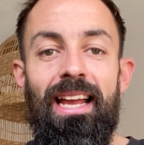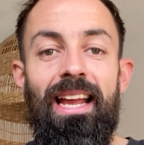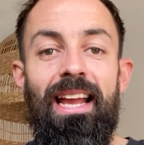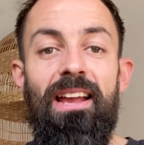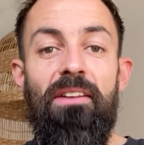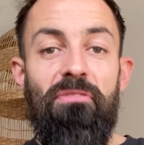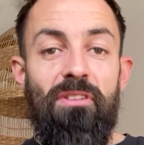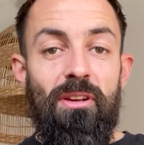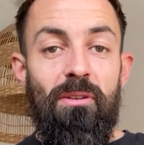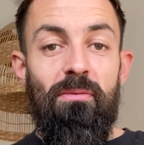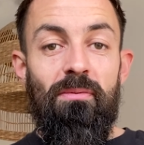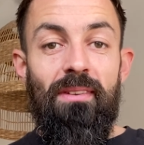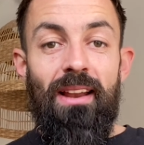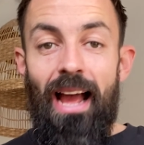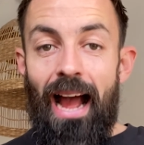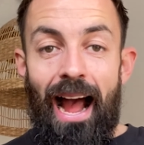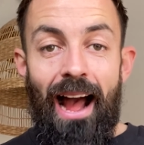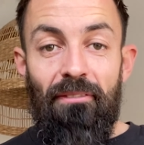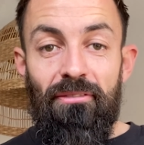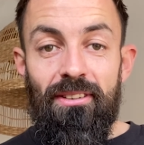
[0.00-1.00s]
If you
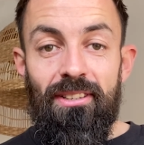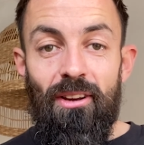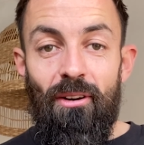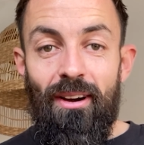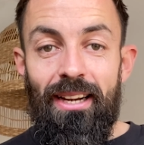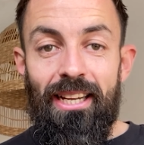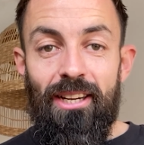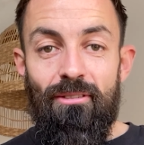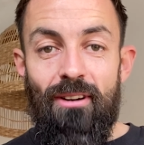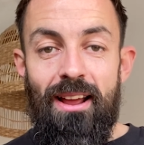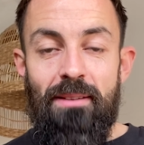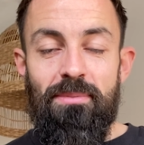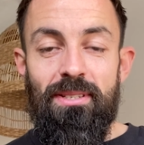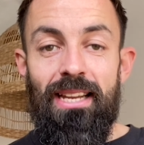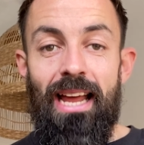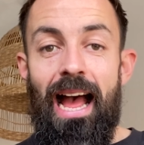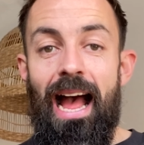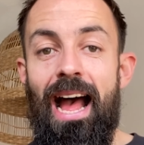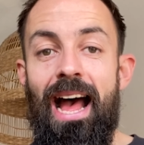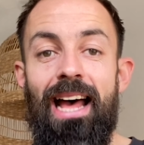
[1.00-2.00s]
haven't got any grips
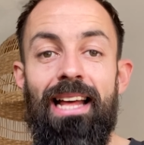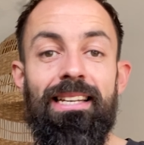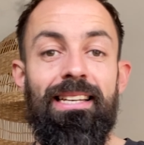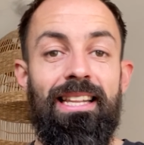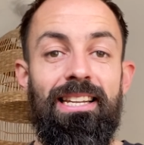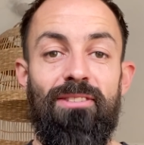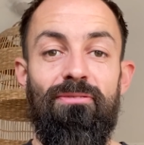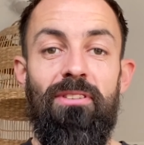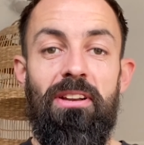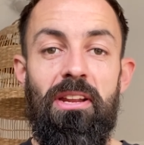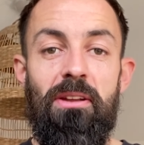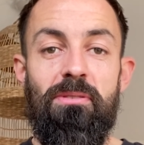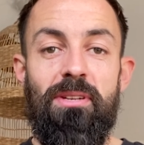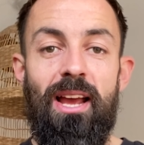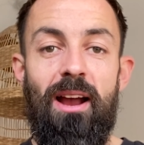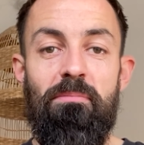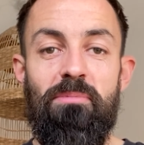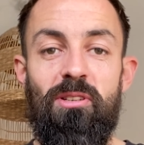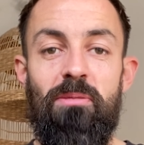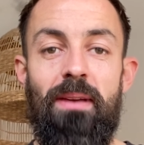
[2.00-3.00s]
and this video has helped